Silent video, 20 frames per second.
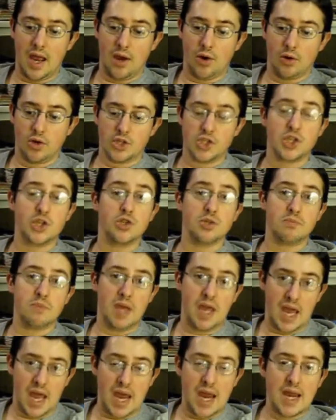
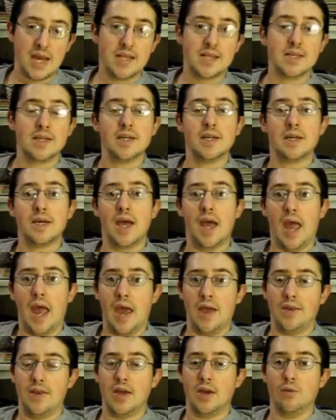8,
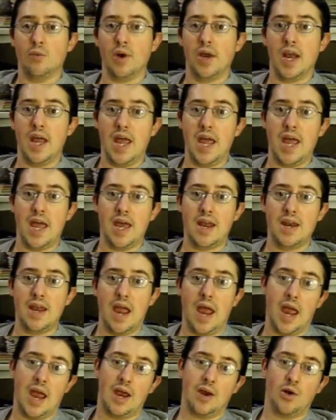and then went ahead
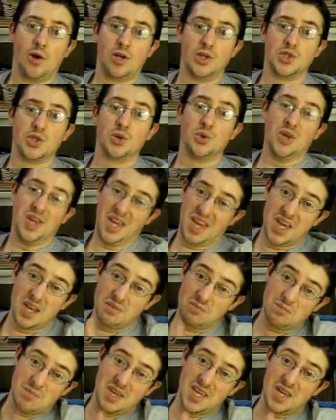and also
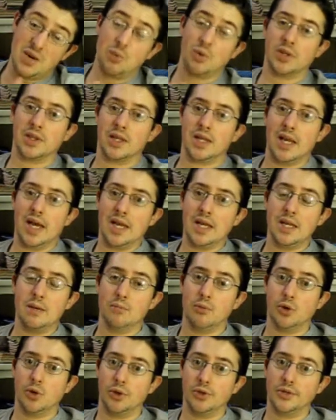hit me with a lightning
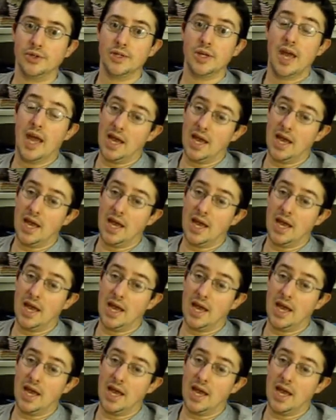bolt